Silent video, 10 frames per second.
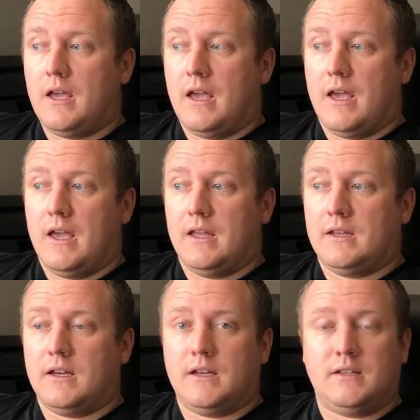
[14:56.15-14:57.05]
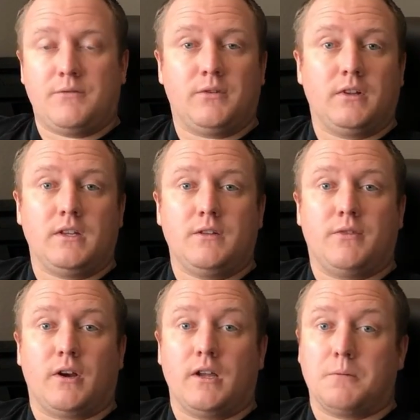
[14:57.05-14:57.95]
and definitely
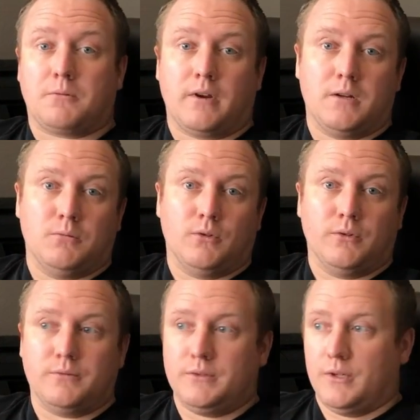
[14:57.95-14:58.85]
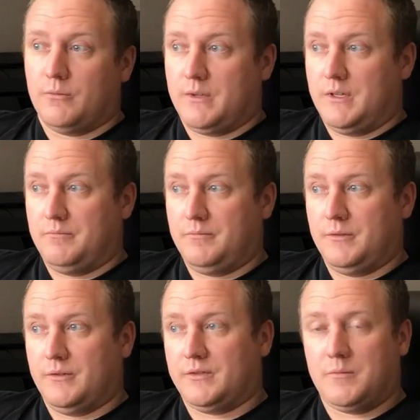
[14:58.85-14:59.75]
very upgradable you know we
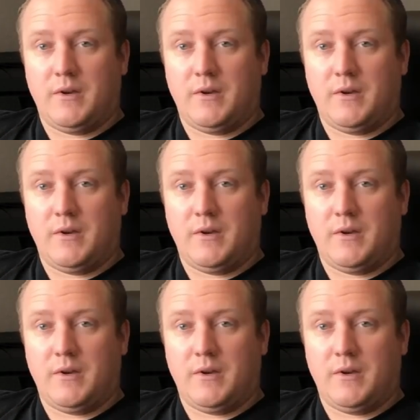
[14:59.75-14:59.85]
you know some